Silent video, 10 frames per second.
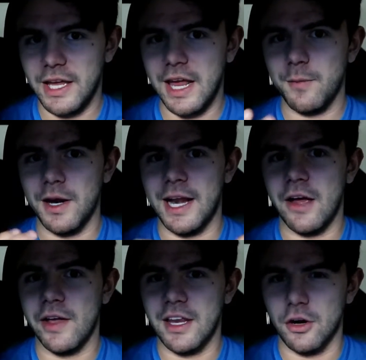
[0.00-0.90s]
like I am right
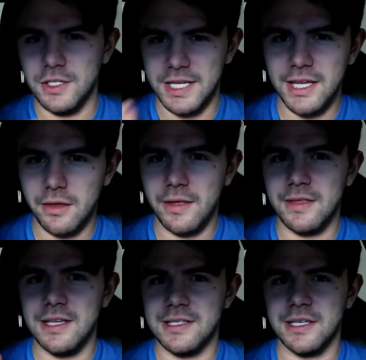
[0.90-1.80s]
now, I can
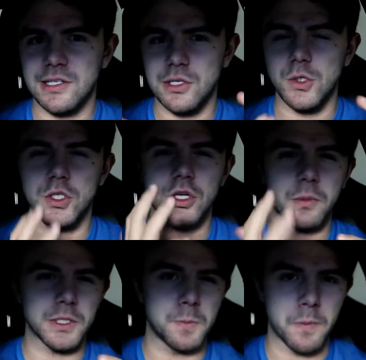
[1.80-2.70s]
articulate these things to you so
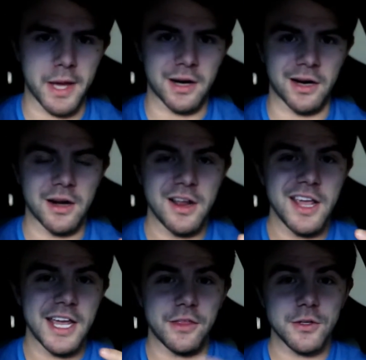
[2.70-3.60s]
much better.
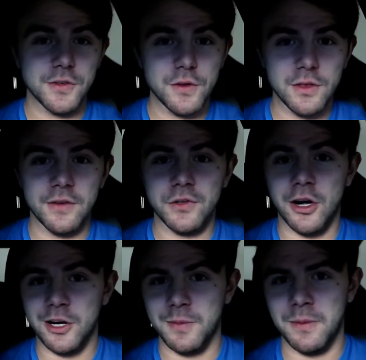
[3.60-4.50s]
And those of you that have
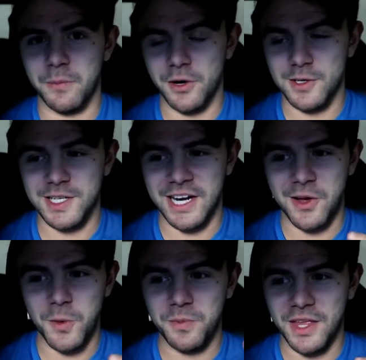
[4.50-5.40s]
talked to me in person, I
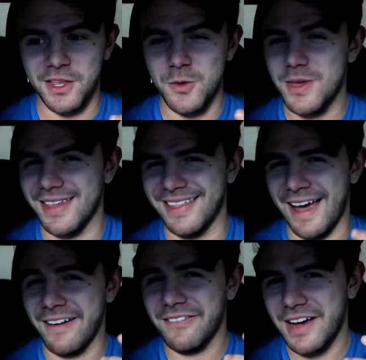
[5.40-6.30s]
hope that you get
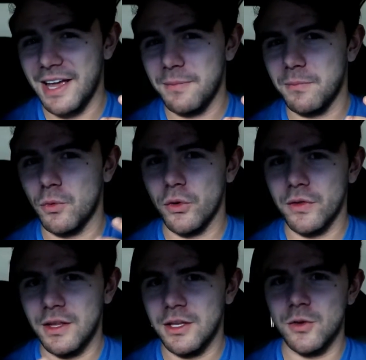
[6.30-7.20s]
that vibe more
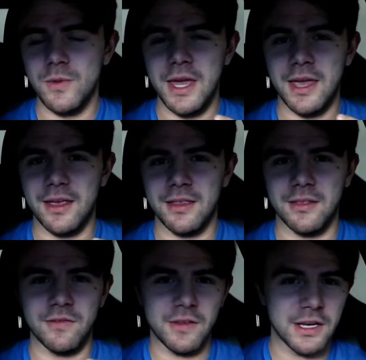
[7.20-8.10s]
than you get in
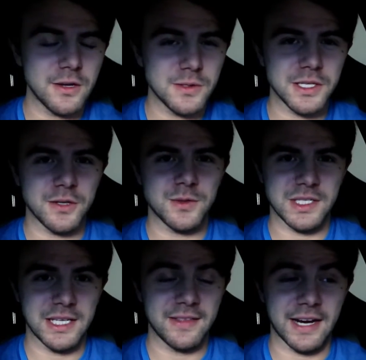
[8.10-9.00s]
the videos that you've
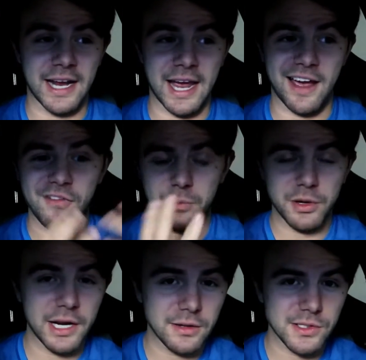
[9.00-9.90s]
seen that I have
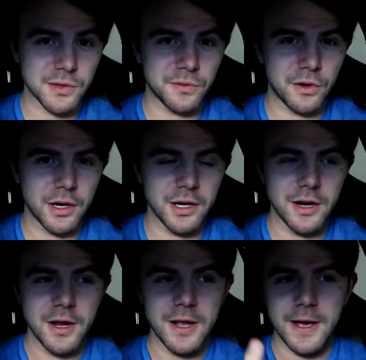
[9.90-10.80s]
put out so far.
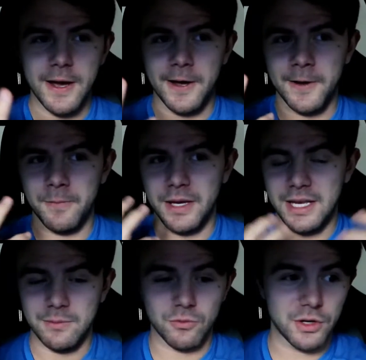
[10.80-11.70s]

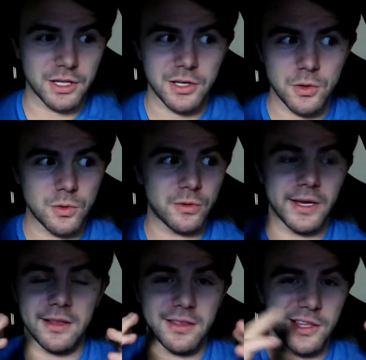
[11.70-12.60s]
Again, I'm really new to
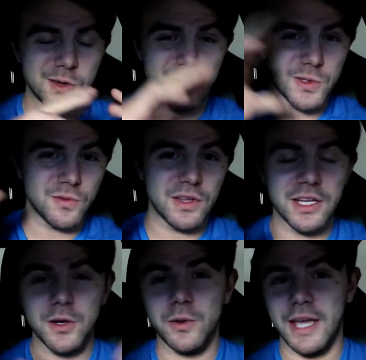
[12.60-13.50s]
like the YouTube
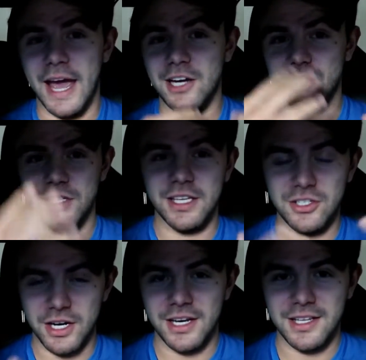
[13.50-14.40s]
video, like actually like
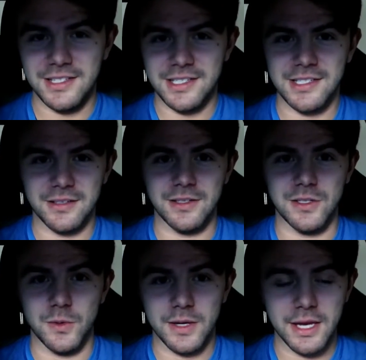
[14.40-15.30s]
trying to consistently
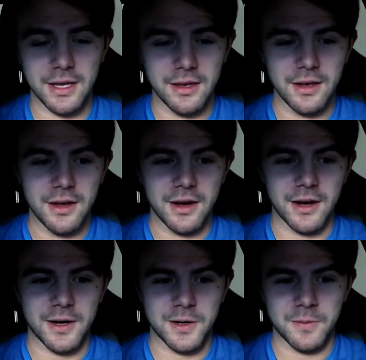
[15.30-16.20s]
doing it,
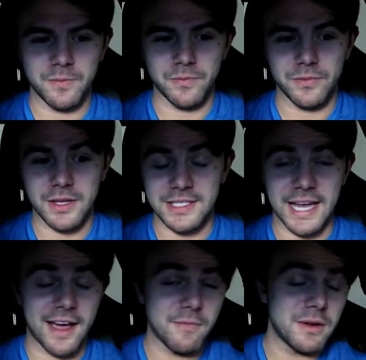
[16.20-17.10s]
because
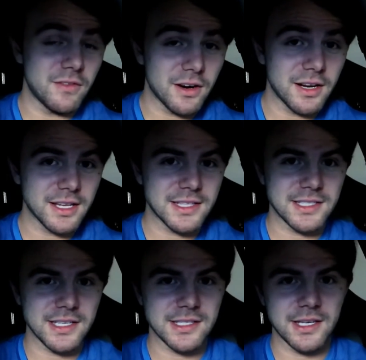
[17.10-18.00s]
I have been very
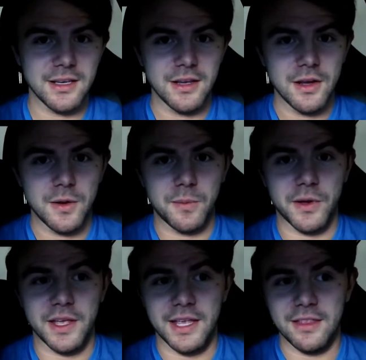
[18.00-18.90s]
inconsistent.
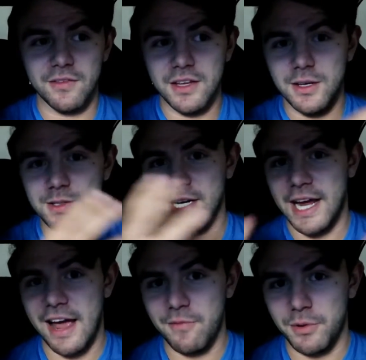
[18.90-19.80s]
But in the videos that I
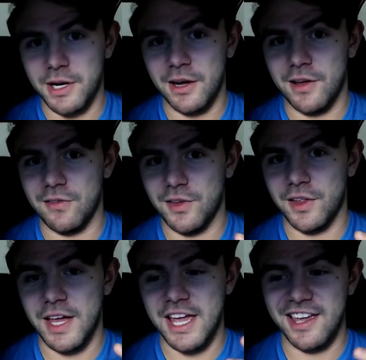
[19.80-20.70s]
have put out, I feel
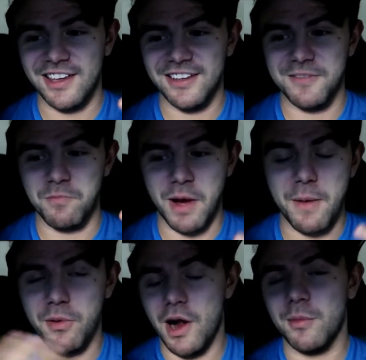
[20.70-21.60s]
like
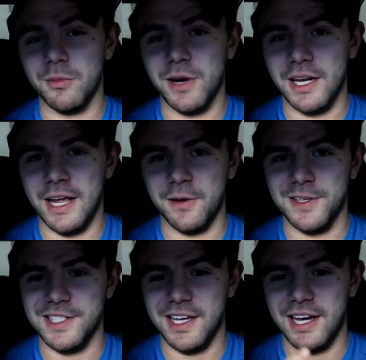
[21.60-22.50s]
my problem right now
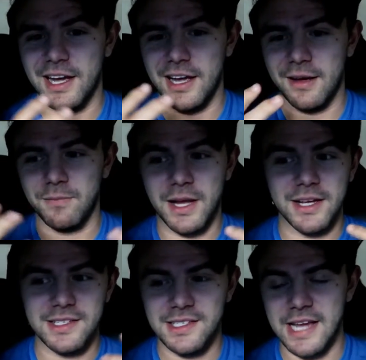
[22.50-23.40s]
is I'm
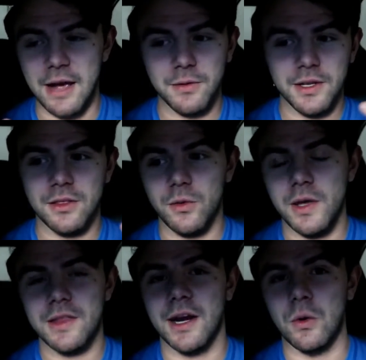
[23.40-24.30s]
not sounding the
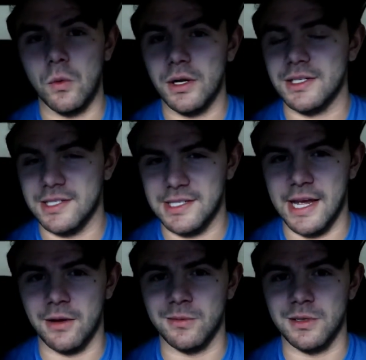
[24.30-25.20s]
way that I want to
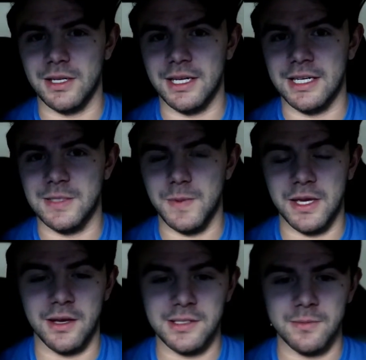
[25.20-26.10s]
sound, and it's
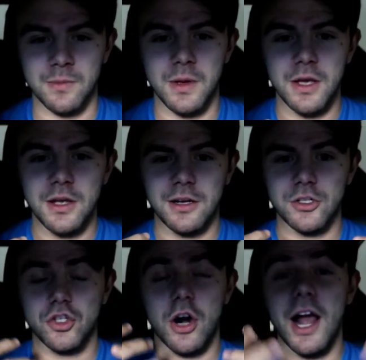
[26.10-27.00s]
because I'm
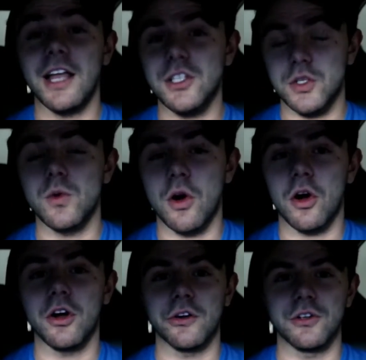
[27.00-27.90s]
trying too
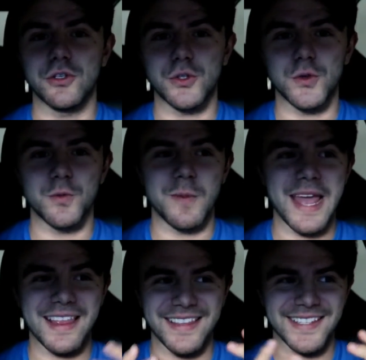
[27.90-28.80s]
hard to
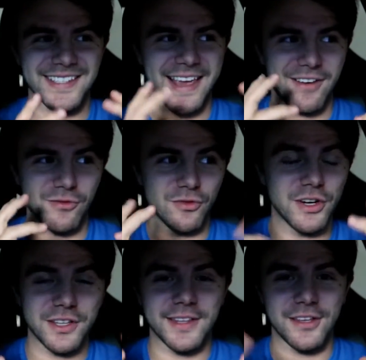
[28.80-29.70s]
make this like
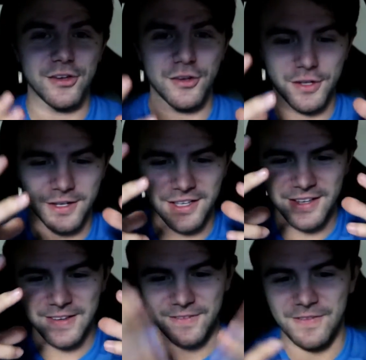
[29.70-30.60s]
really good
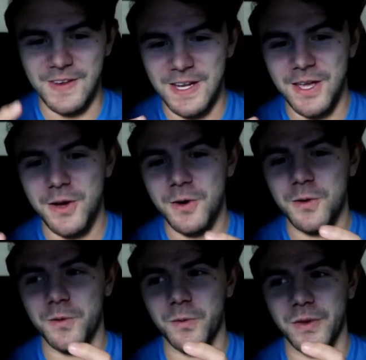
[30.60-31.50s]

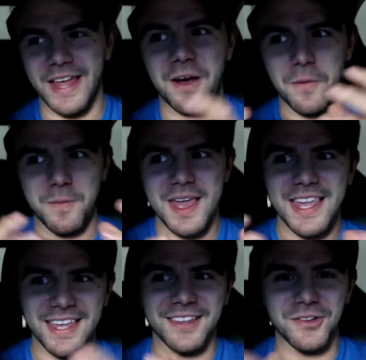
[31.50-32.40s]
video without
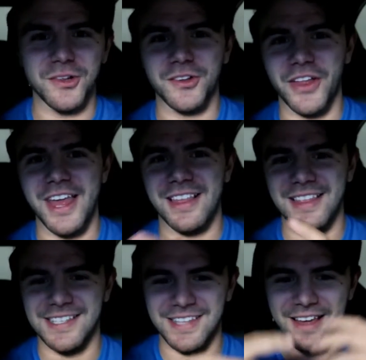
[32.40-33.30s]
making it look like
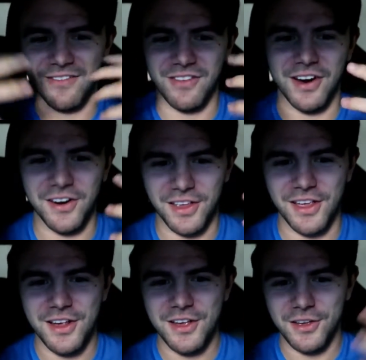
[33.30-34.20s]
this like very
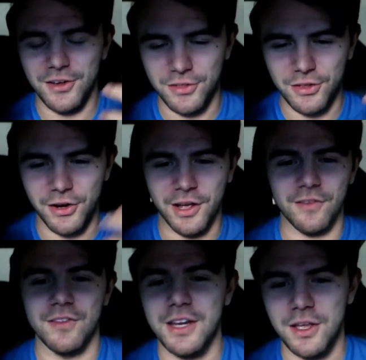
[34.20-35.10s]
good thought
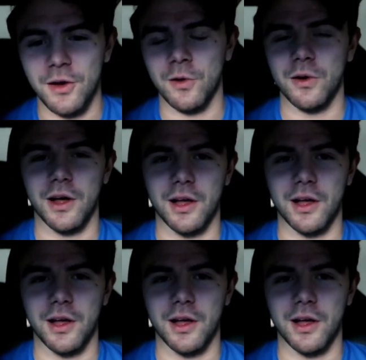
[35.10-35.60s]
out video.